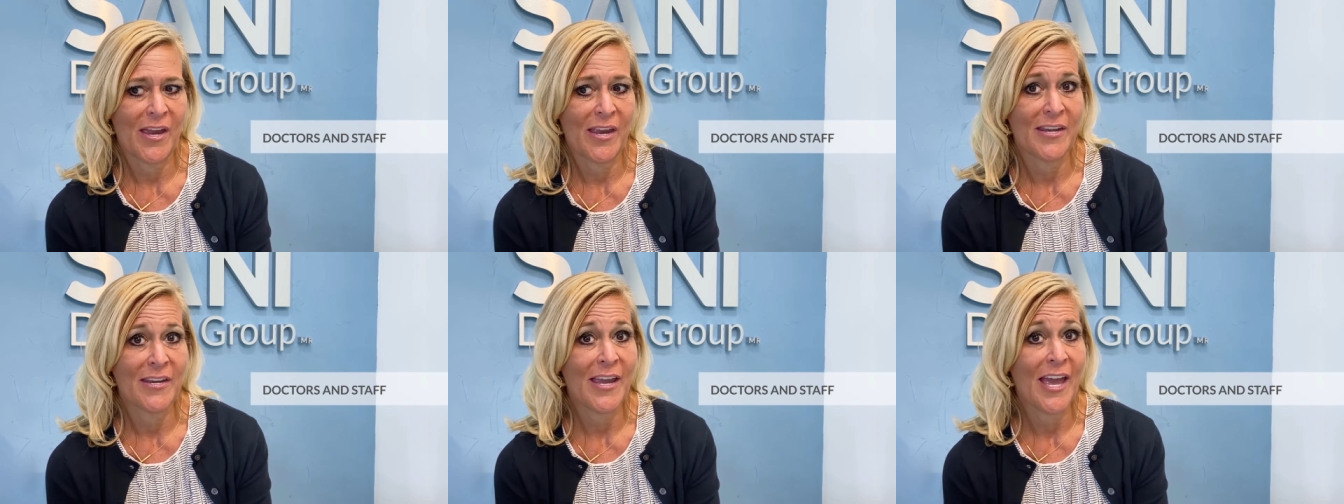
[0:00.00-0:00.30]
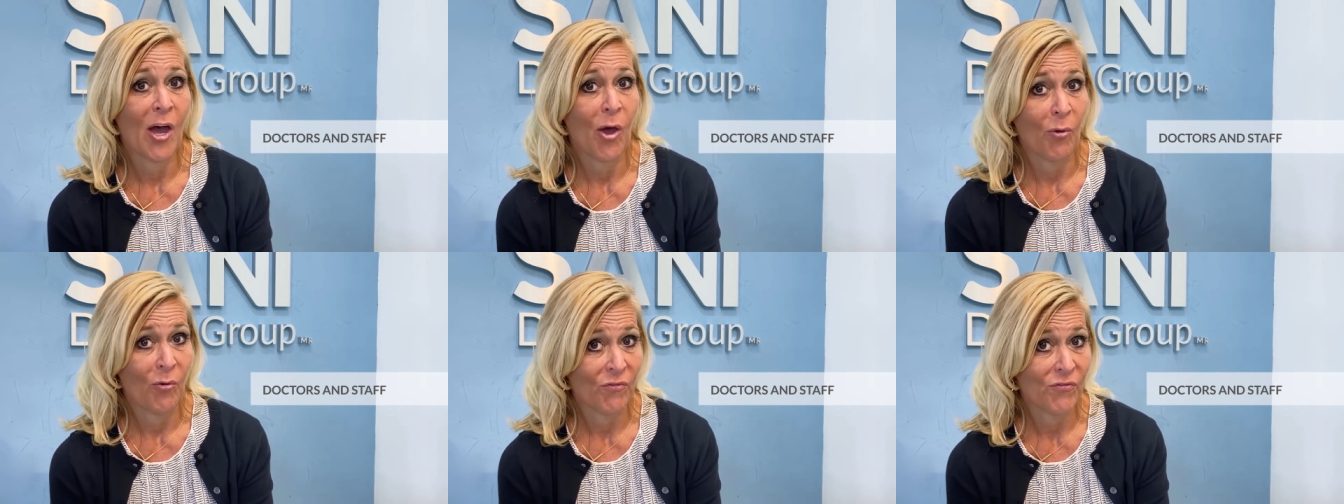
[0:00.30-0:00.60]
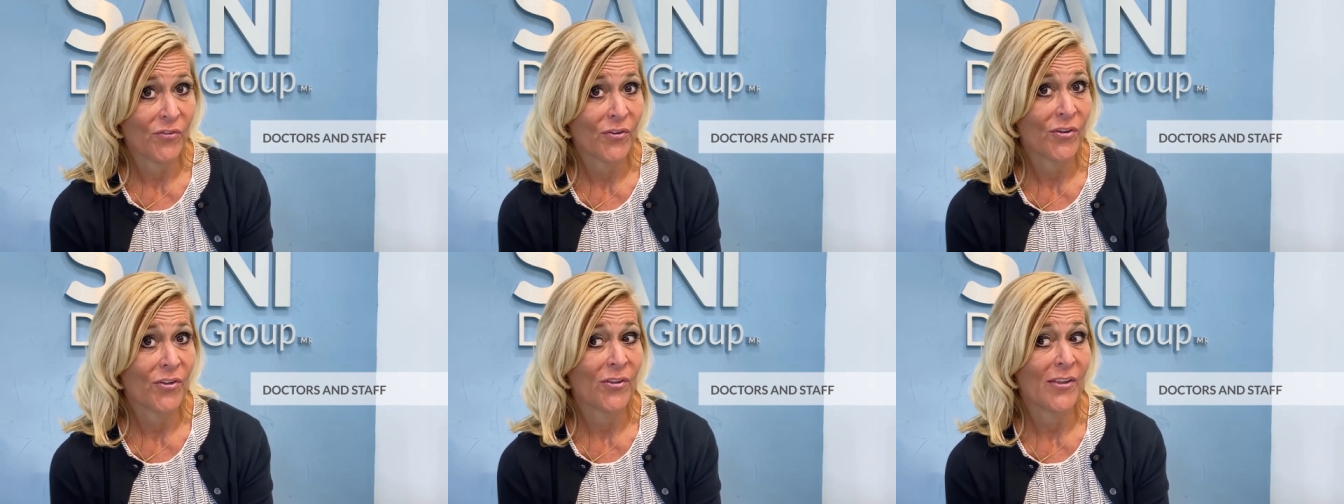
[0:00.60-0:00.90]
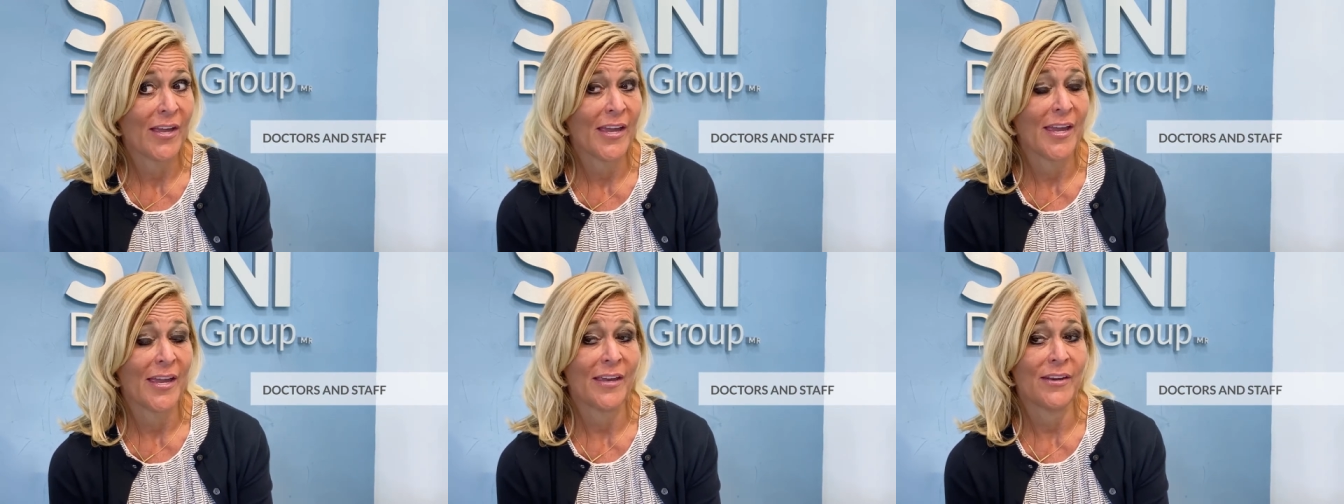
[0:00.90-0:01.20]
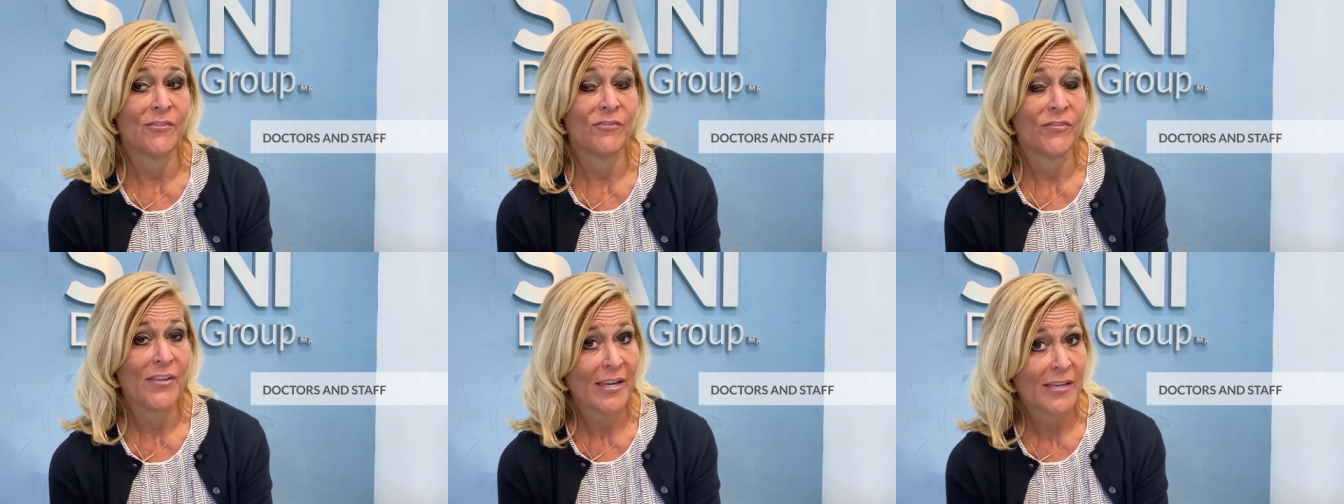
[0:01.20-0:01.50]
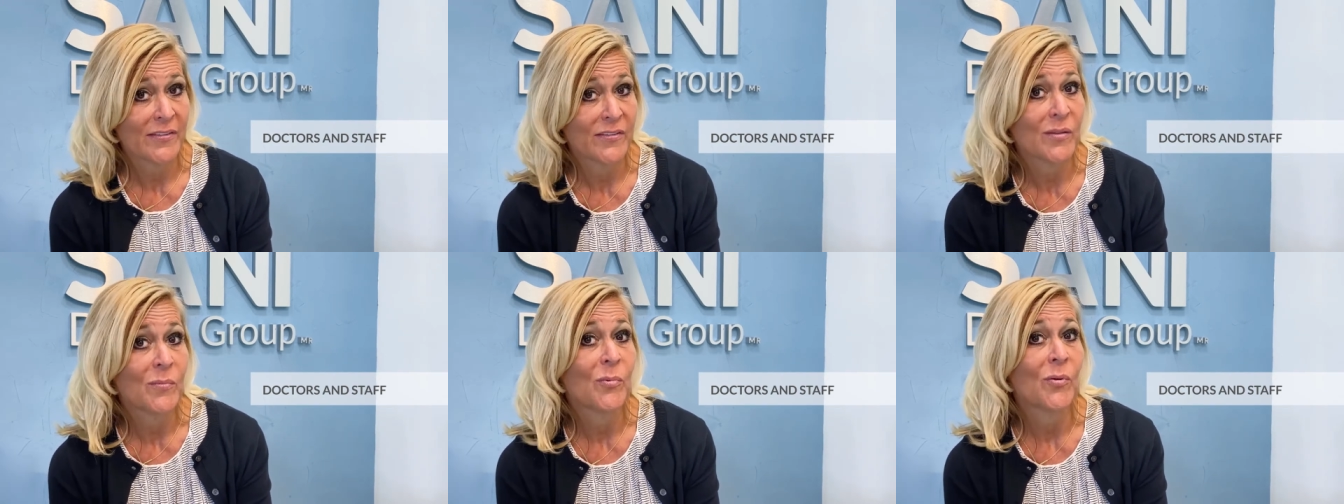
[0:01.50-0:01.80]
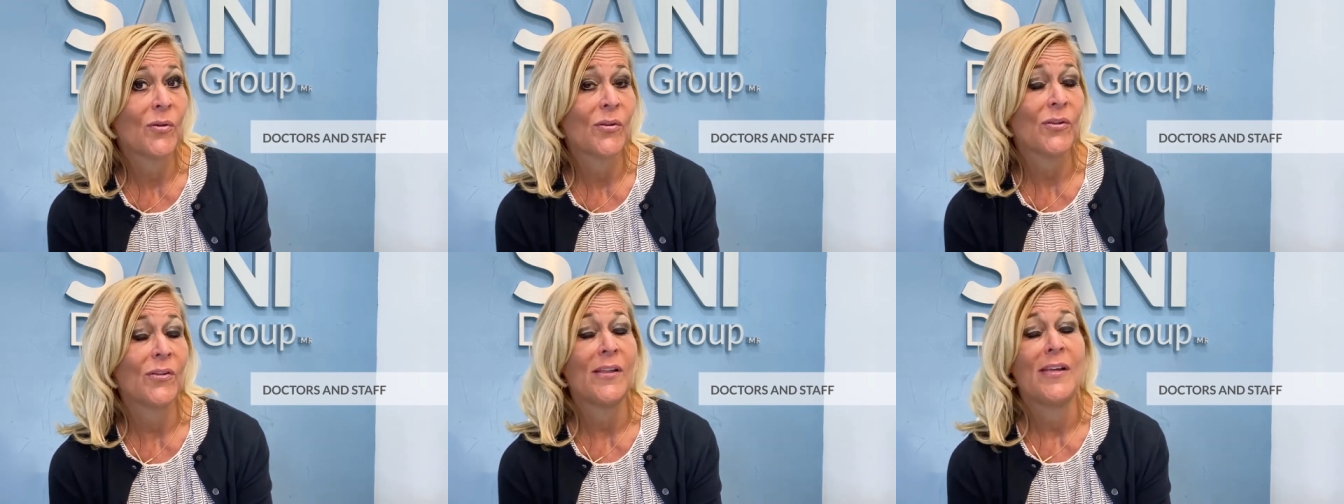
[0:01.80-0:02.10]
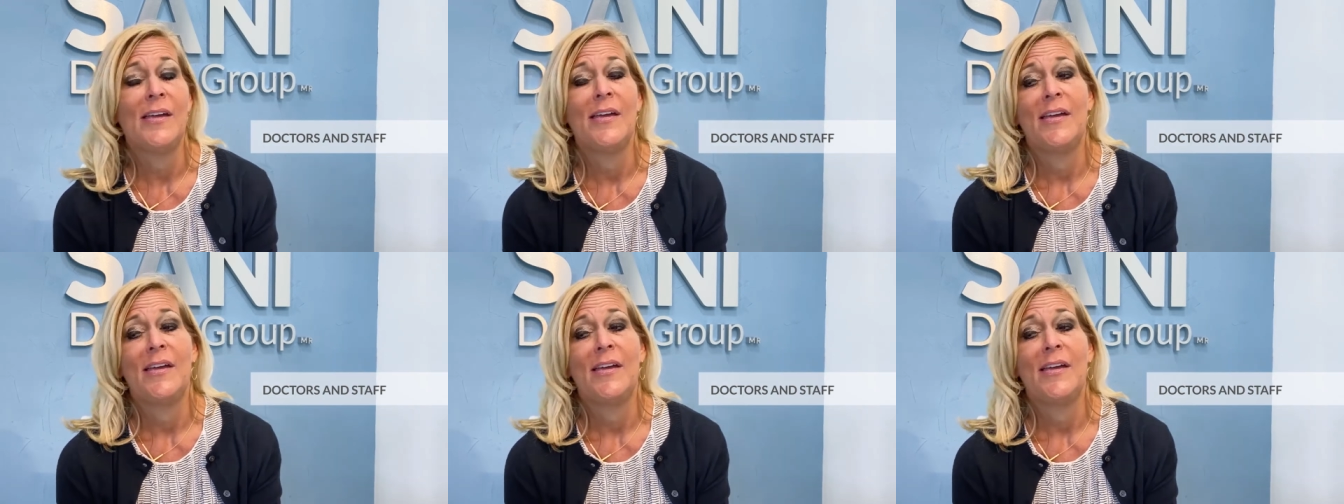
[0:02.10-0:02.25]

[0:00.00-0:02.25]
and helpful and flexible,